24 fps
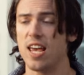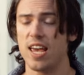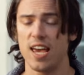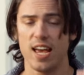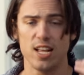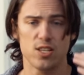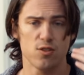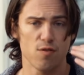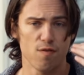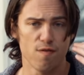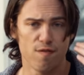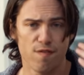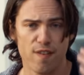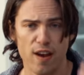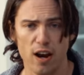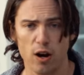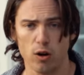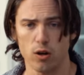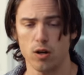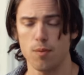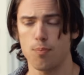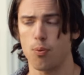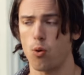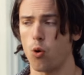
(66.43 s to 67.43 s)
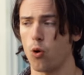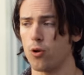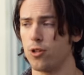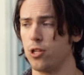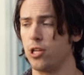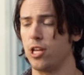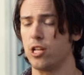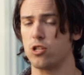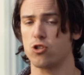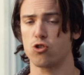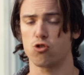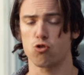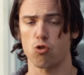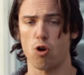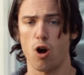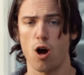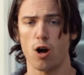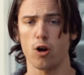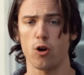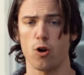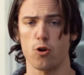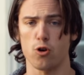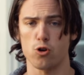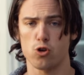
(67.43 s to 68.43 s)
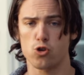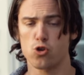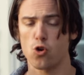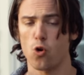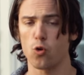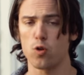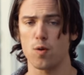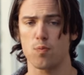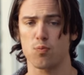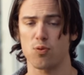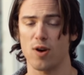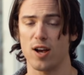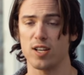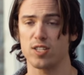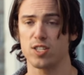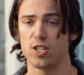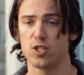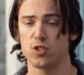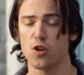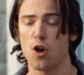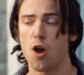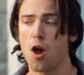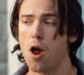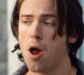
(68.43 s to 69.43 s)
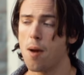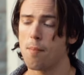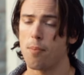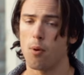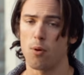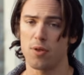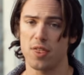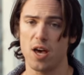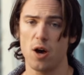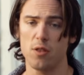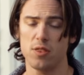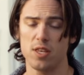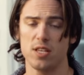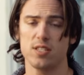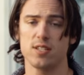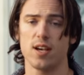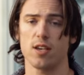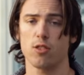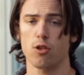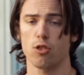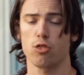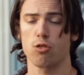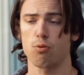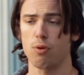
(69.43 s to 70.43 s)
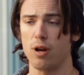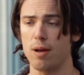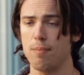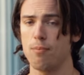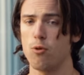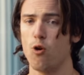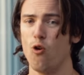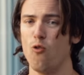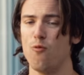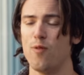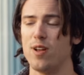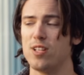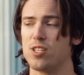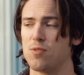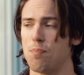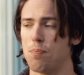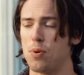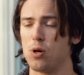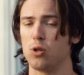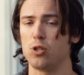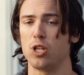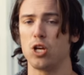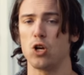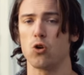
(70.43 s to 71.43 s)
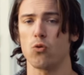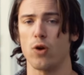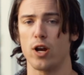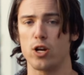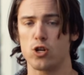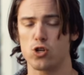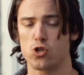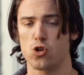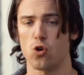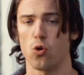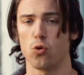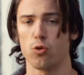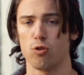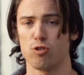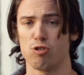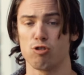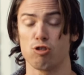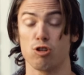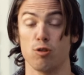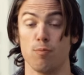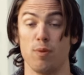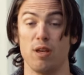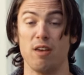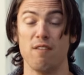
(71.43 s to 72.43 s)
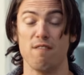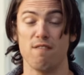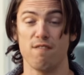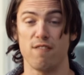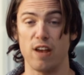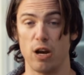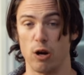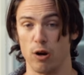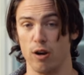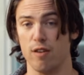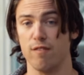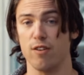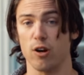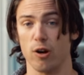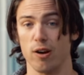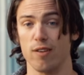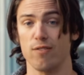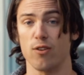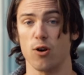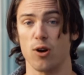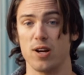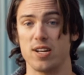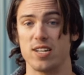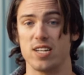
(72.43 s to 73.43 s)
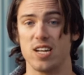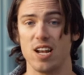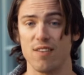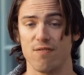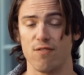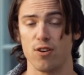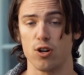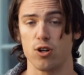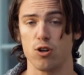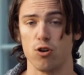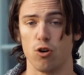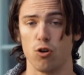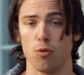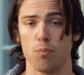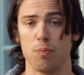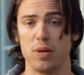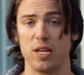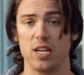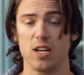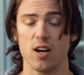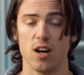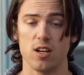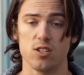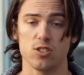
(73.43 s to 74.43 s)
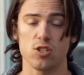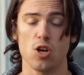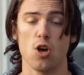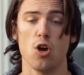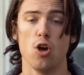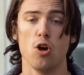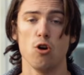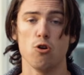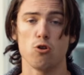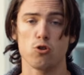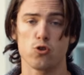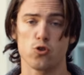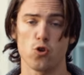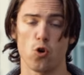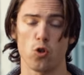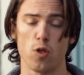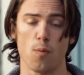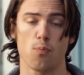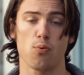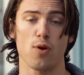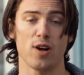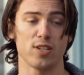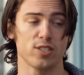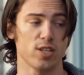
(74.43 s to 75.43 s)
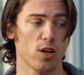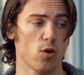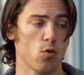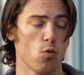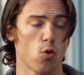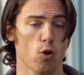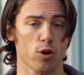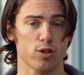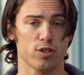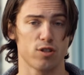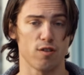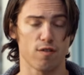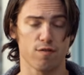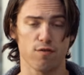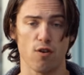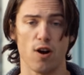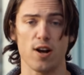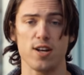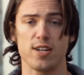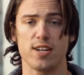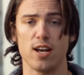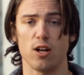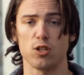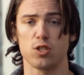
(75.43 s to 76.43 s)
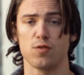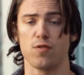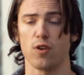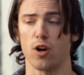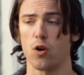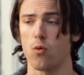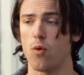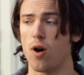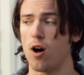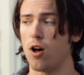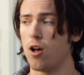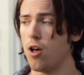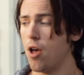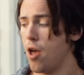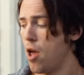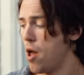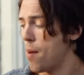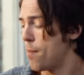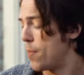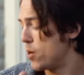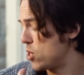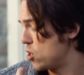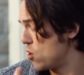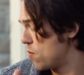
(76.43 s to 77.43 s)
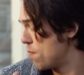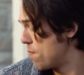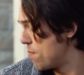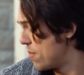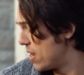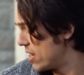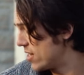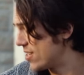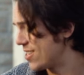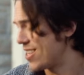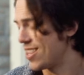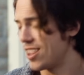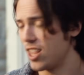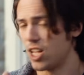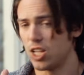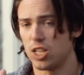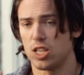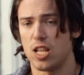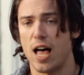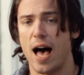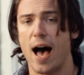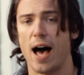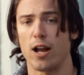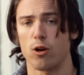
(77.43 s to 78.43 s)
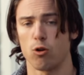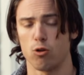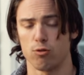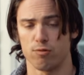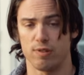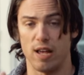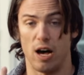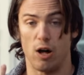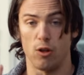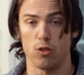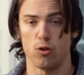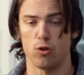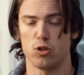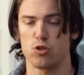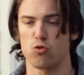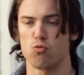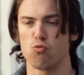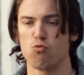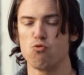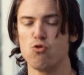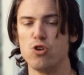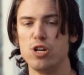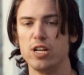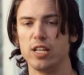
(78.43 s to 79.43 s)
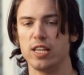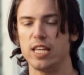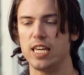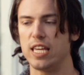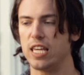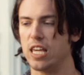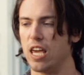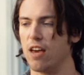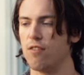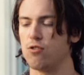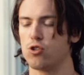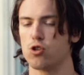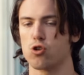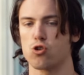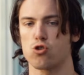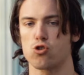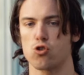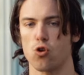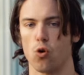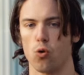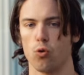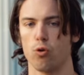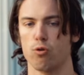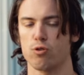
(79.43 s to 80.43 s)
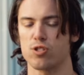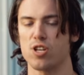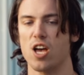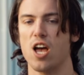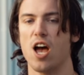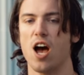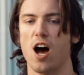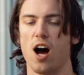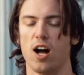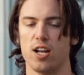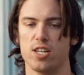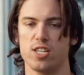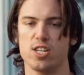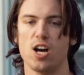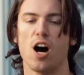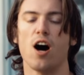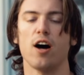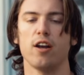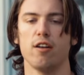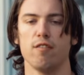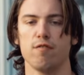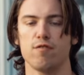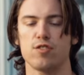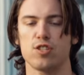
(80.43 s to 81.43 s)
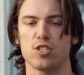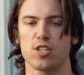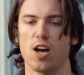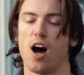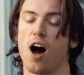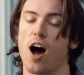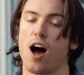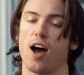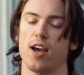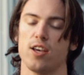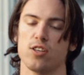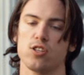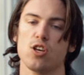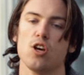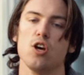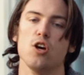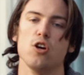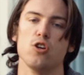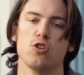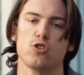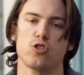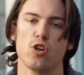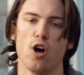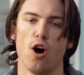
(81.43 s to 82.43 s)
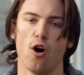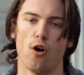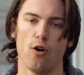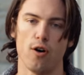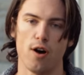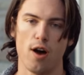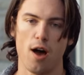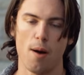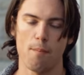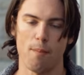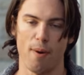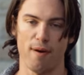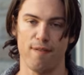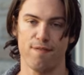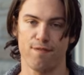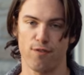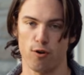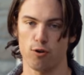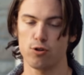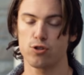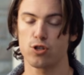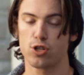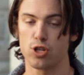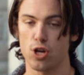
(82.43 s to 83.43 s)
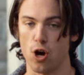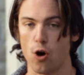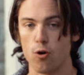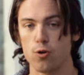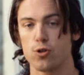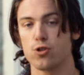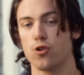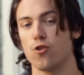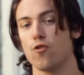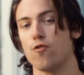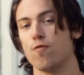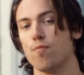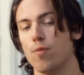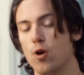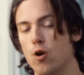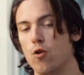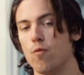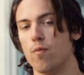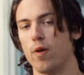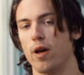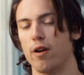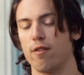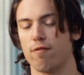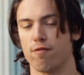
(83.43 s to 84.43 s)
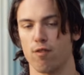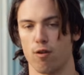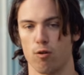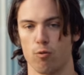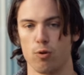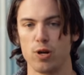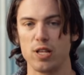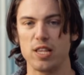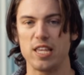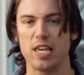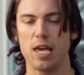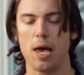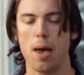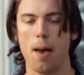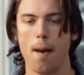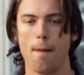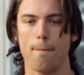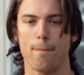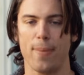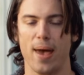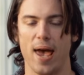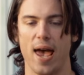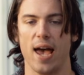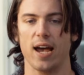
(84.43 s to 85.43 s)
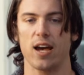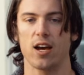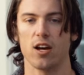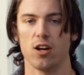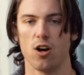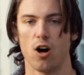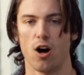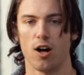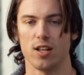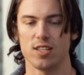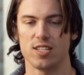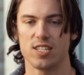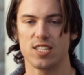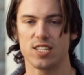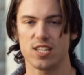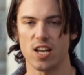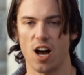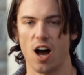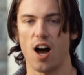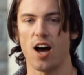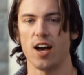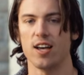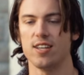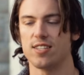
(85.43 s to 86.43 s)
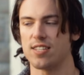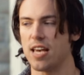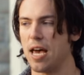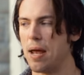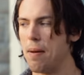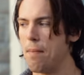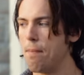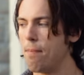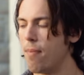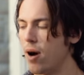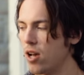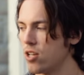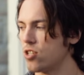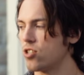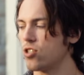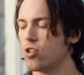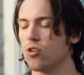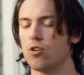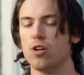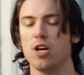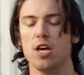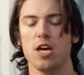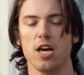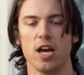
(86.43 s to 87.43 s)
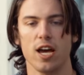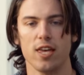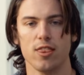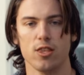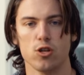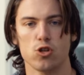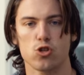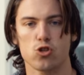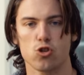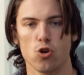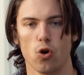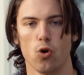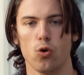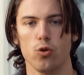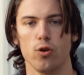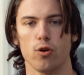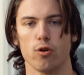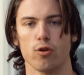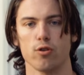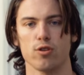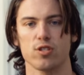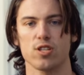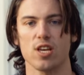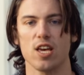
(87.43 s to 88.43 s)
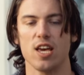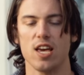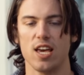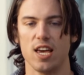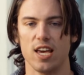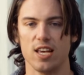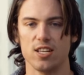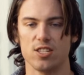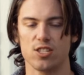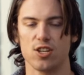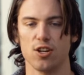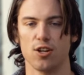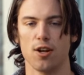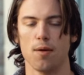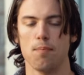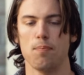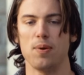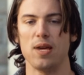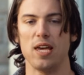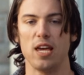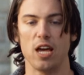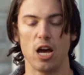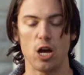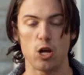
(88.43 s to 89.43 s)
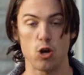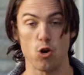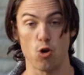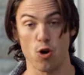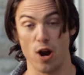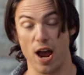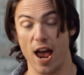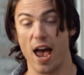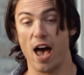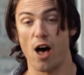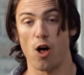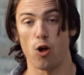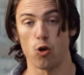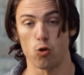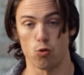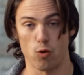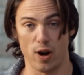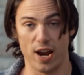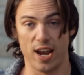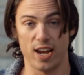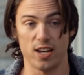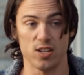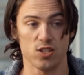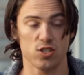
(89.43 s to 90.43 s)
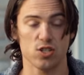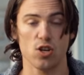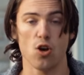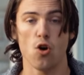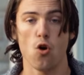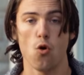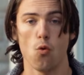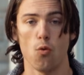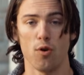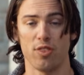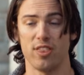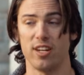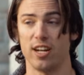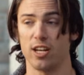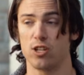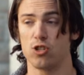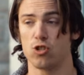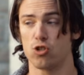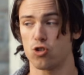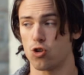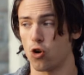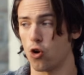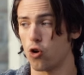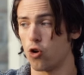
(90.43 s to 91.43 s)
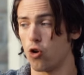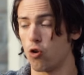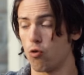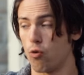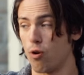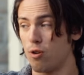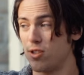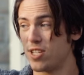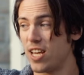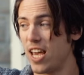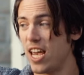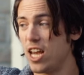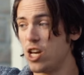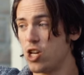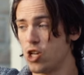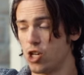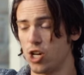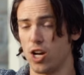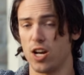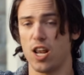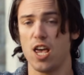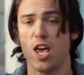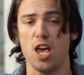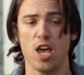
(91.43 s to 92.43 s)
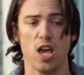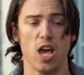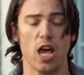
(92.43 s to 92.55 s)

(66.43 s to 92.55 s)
It's very important to get stronger in your shoulder presses, but without these other three movements, building great shoulders is gonna be very, very, very difficult, because shoulder pressing works the front delts very well, but you miss the lateral delt, which really gives your shoulders a ton of size. So my first go-to movement for really packing on size and muscle in the shoulders is gonna be your L raise with an external rotation.